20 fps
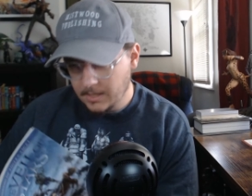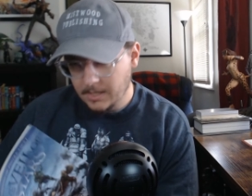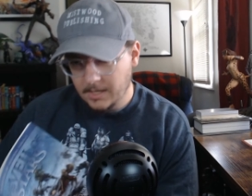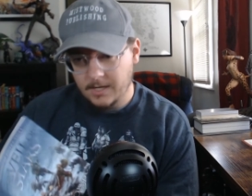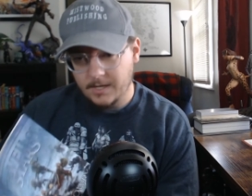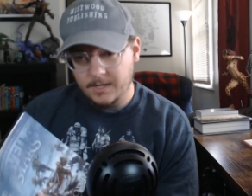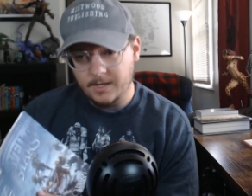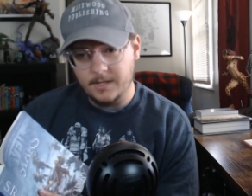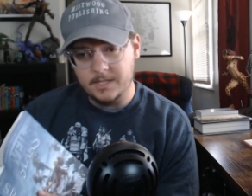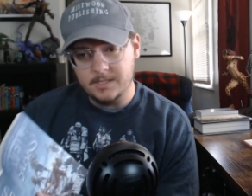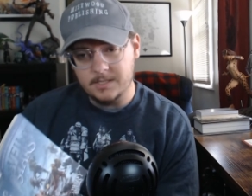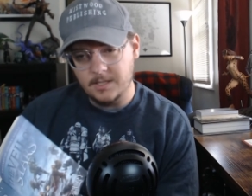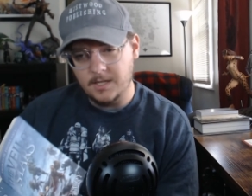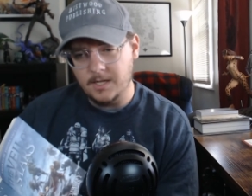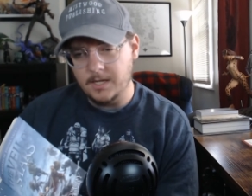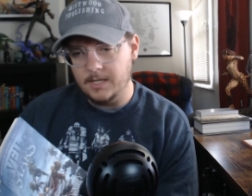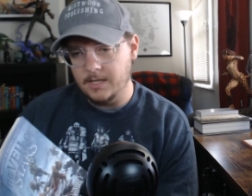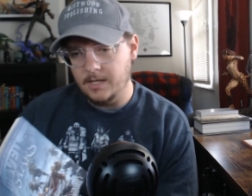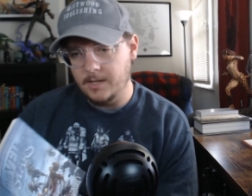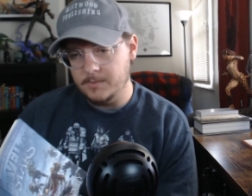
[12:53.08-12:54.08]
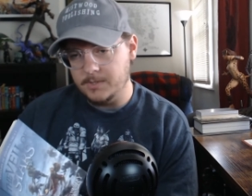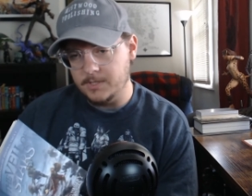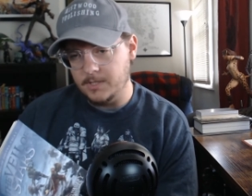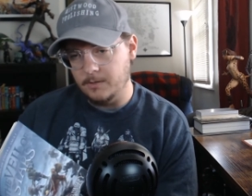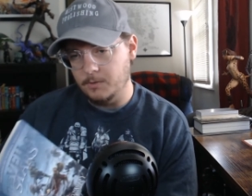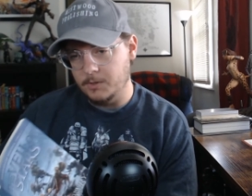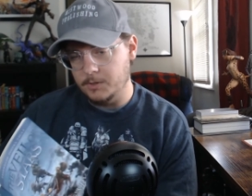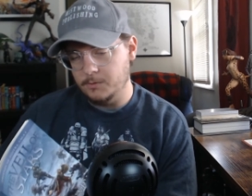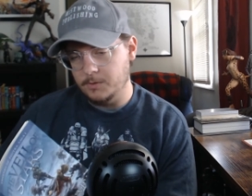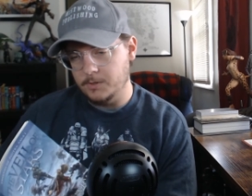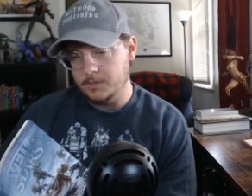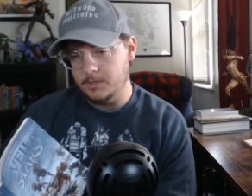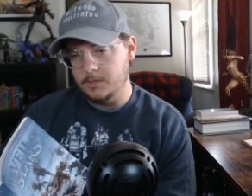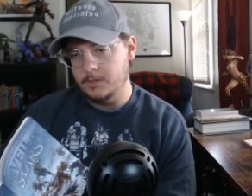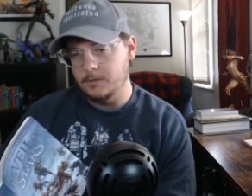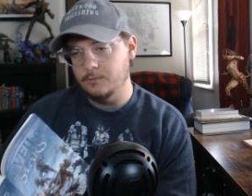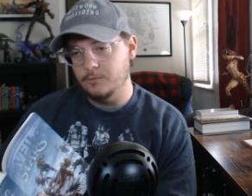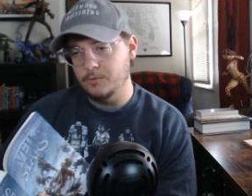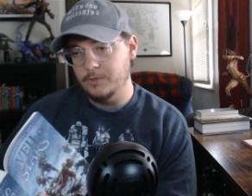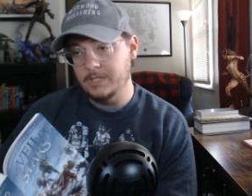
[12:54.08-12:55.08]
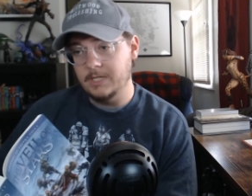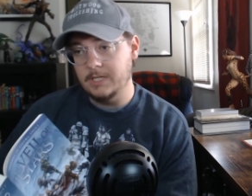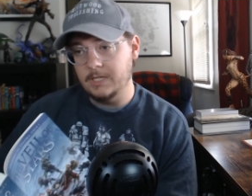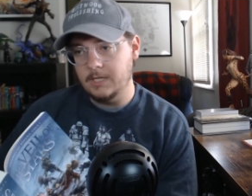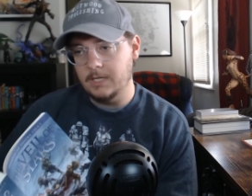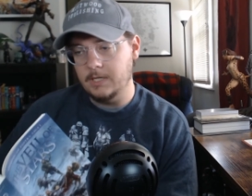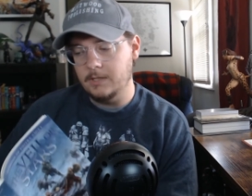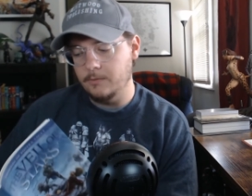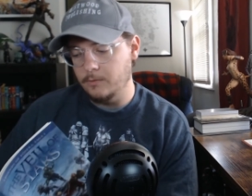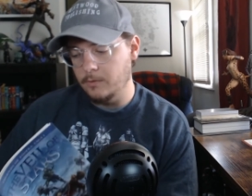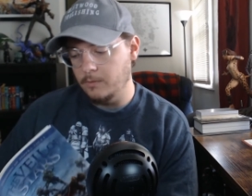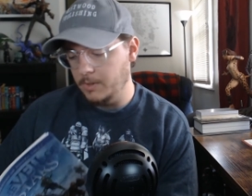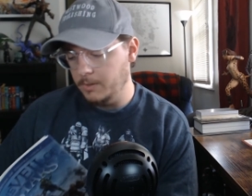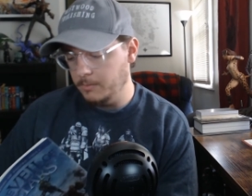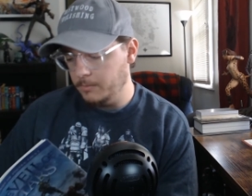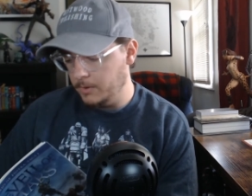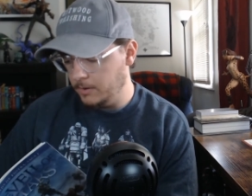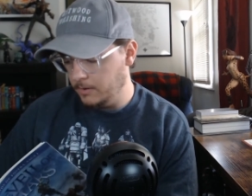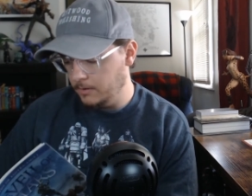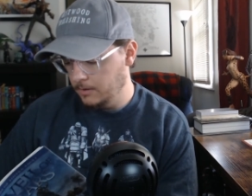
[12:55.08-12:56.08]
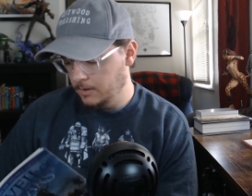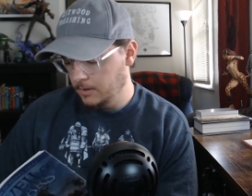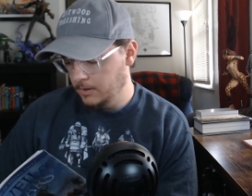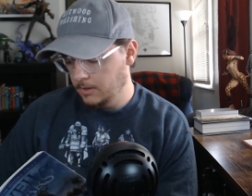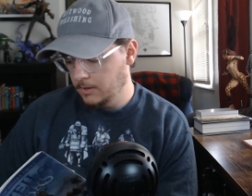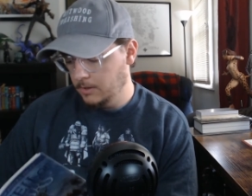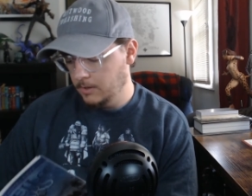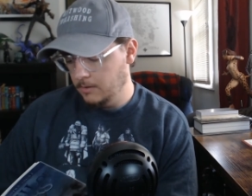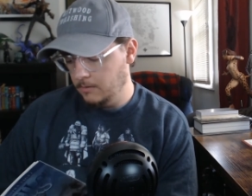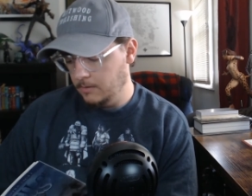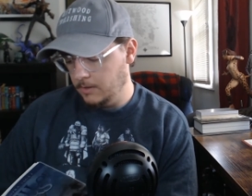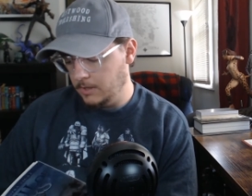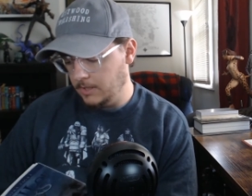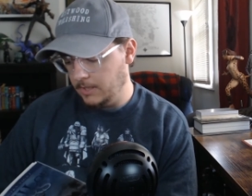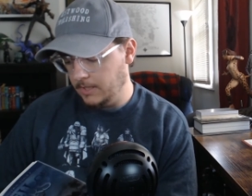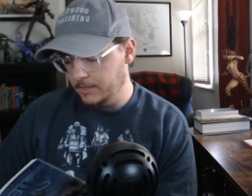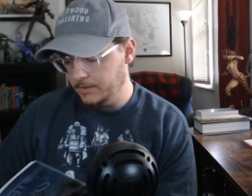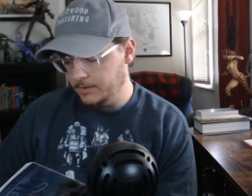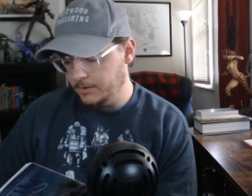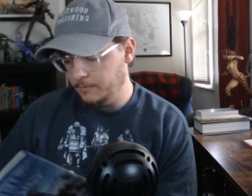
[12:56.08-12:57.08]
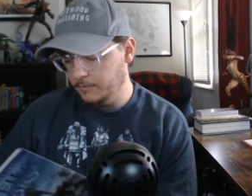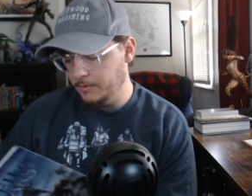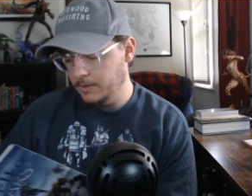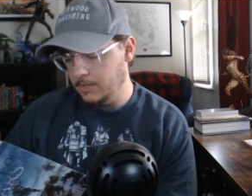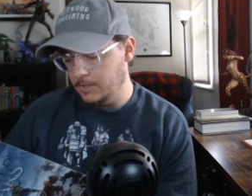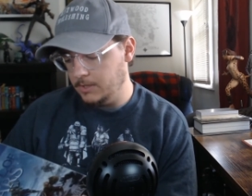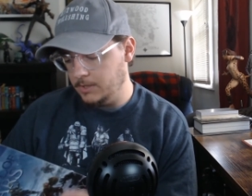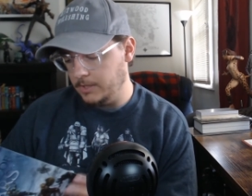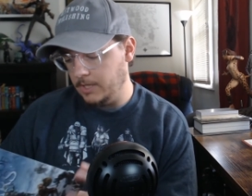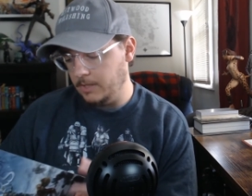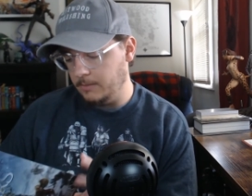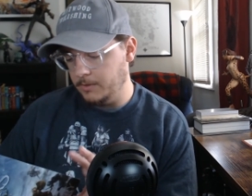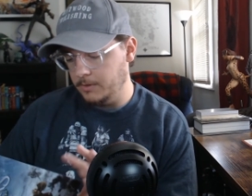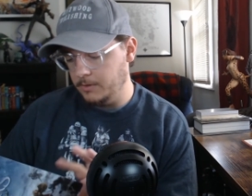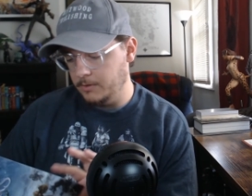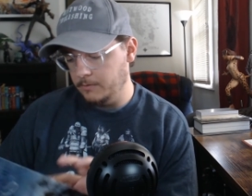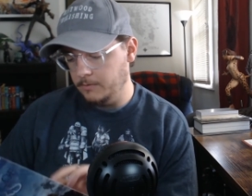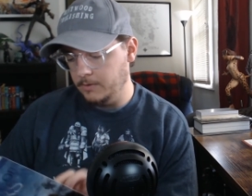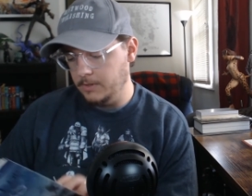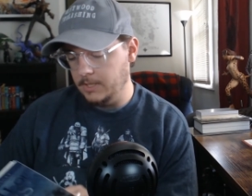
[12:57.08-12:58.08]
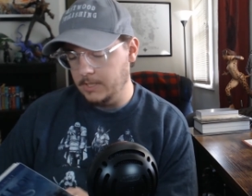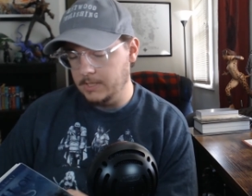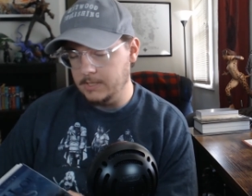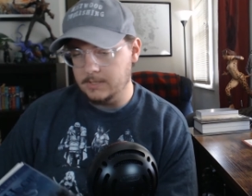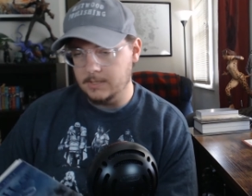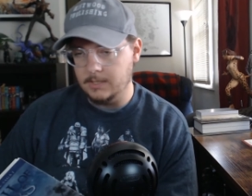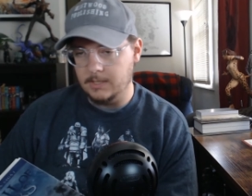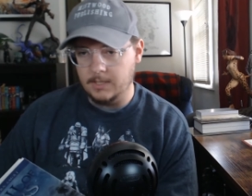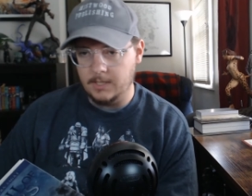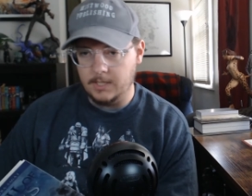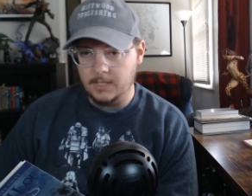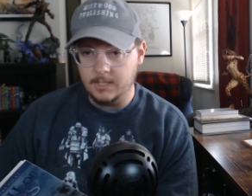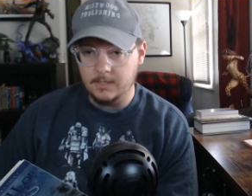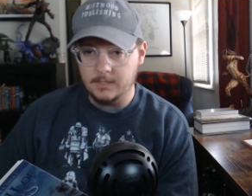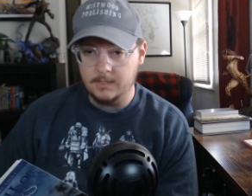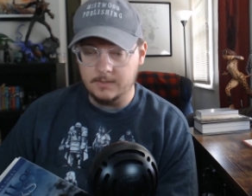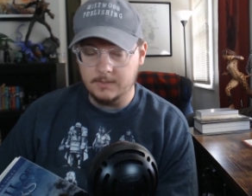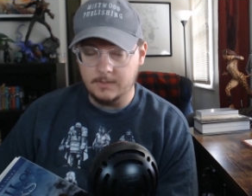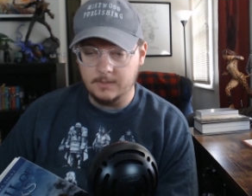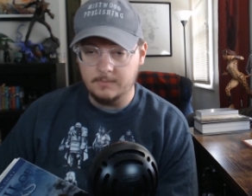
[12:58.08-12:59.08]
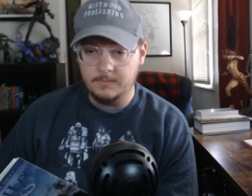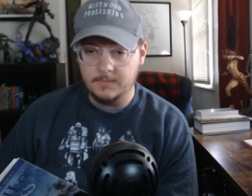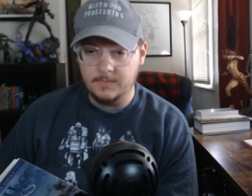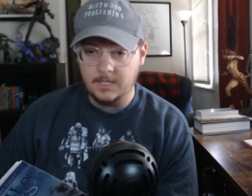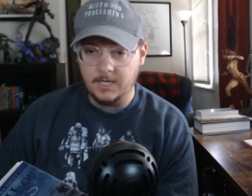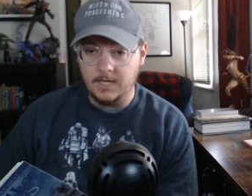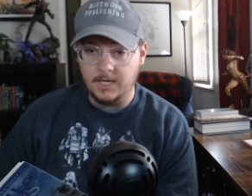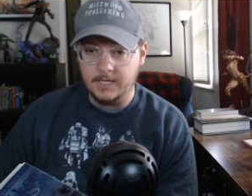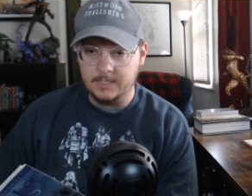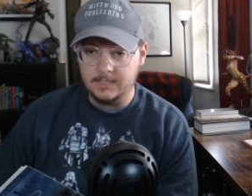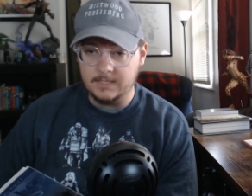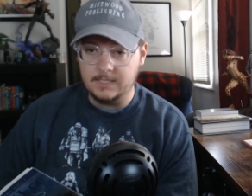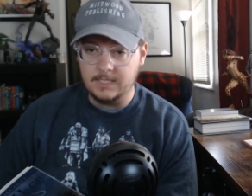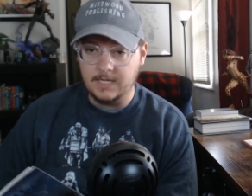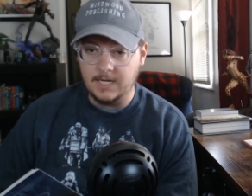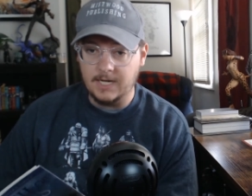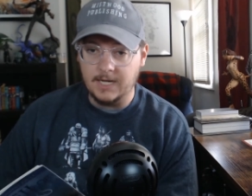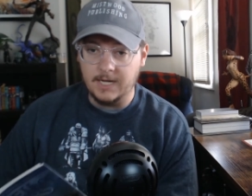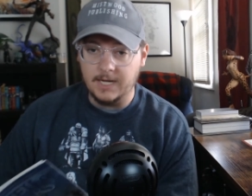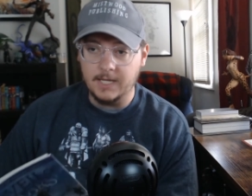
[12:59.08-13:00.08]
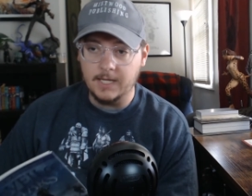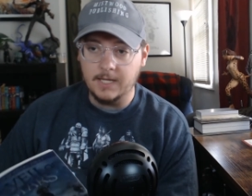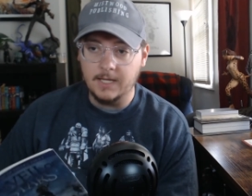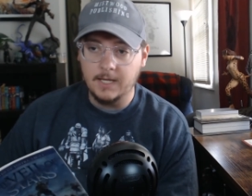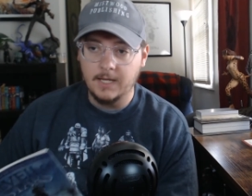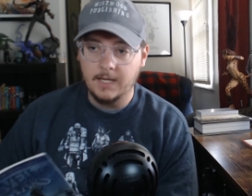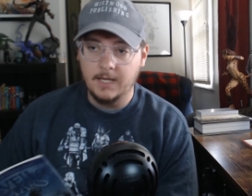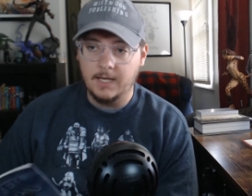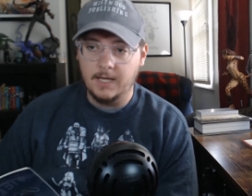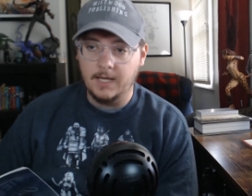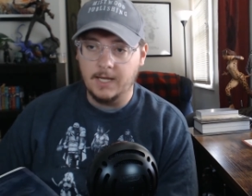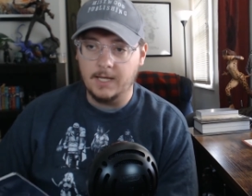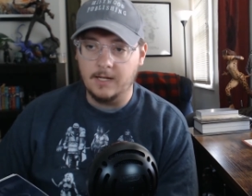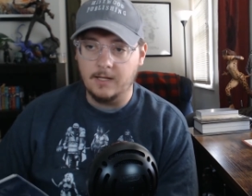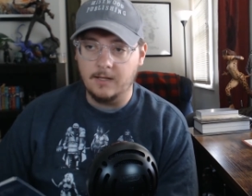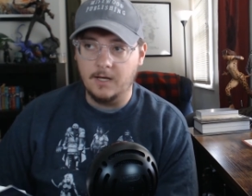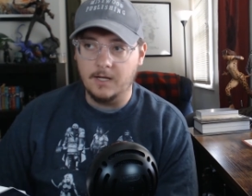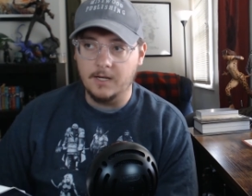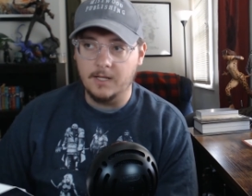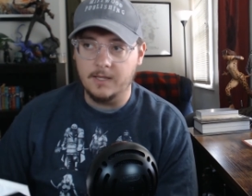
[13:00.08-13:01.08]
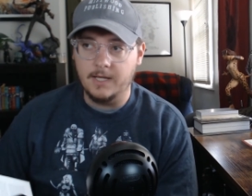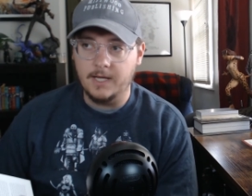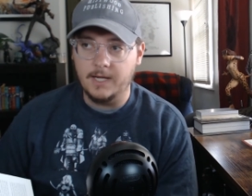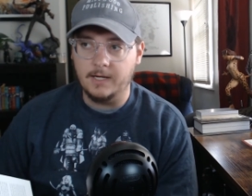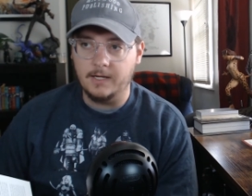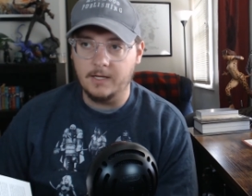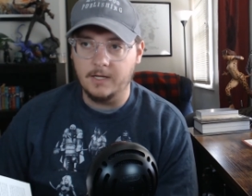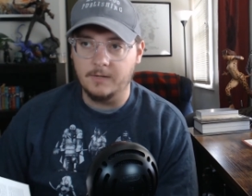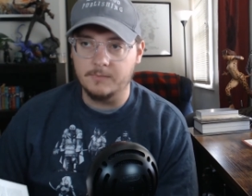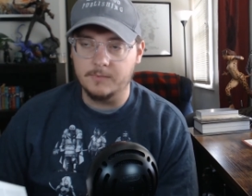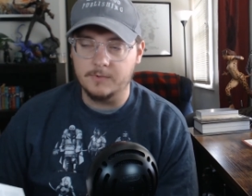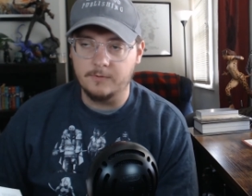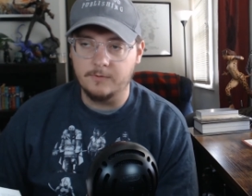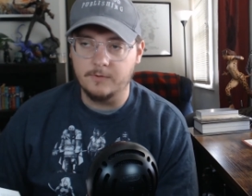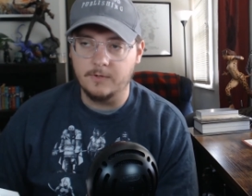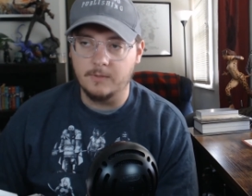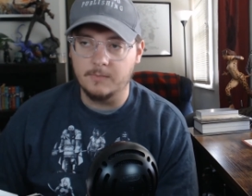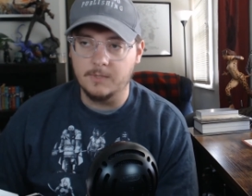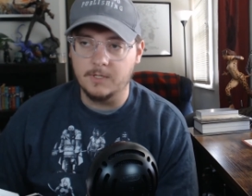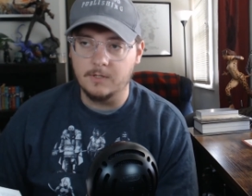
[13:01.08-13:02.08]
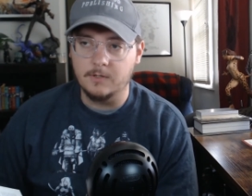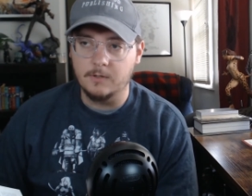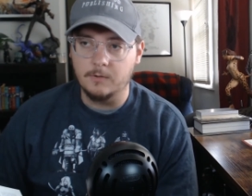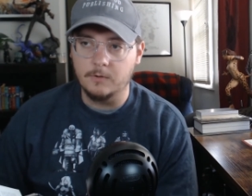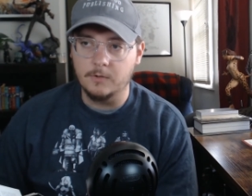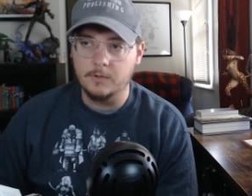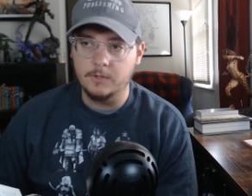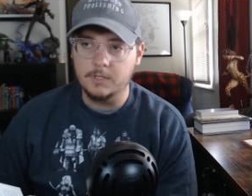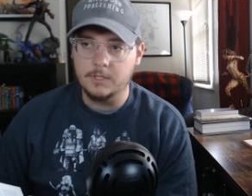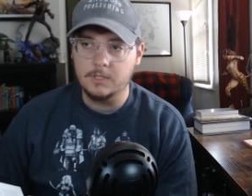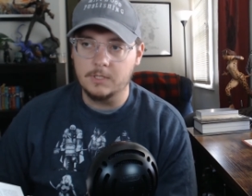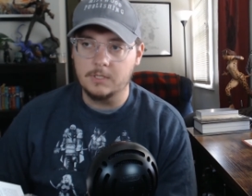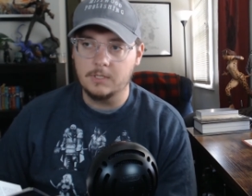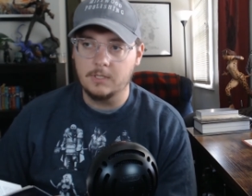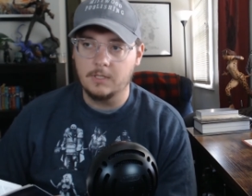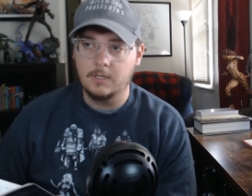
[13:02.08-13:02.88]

Now that's a lot of names there. Which ones do you really need to remember? Well, as you read the chapter, you'll realize that a lot of these guys die, and a lot of that comes from the Norse